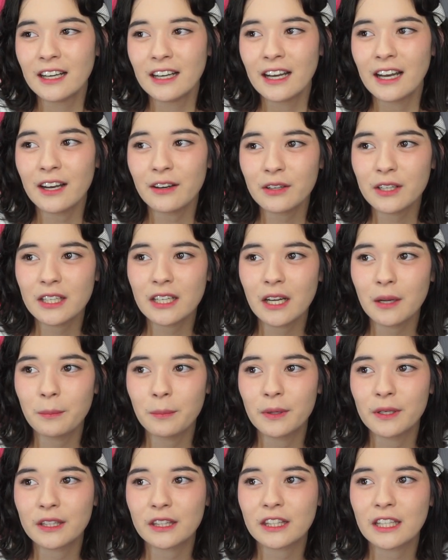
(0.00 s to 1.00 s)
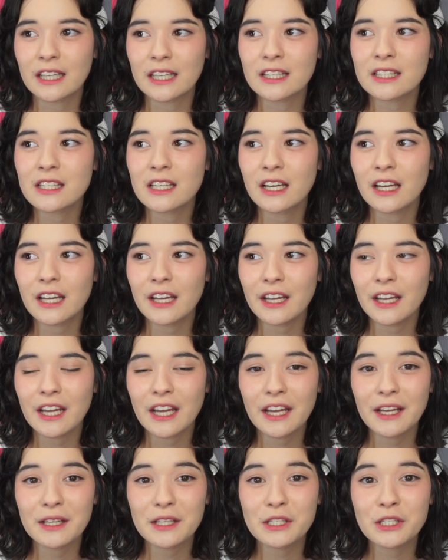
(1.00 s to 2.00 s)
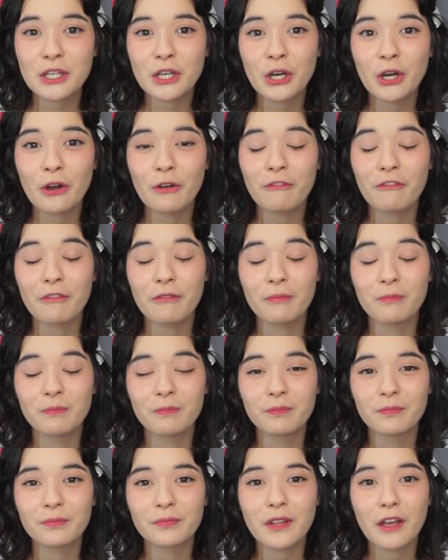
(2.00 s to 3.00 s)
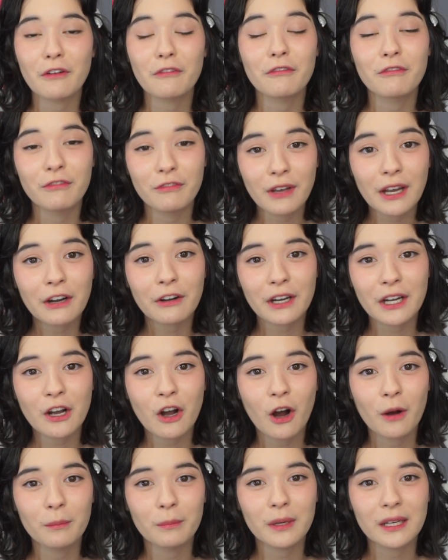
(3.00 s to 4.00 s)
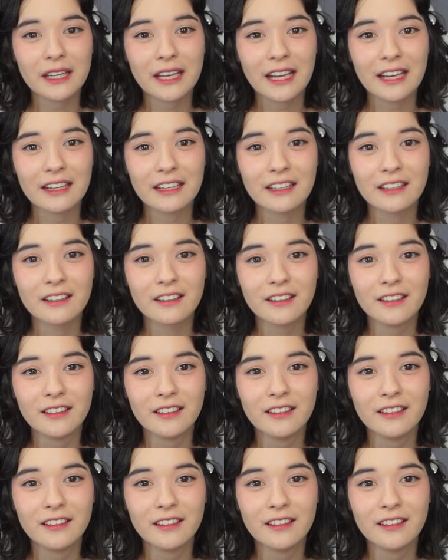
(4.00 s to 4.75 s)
How can I put this? It's very complicated.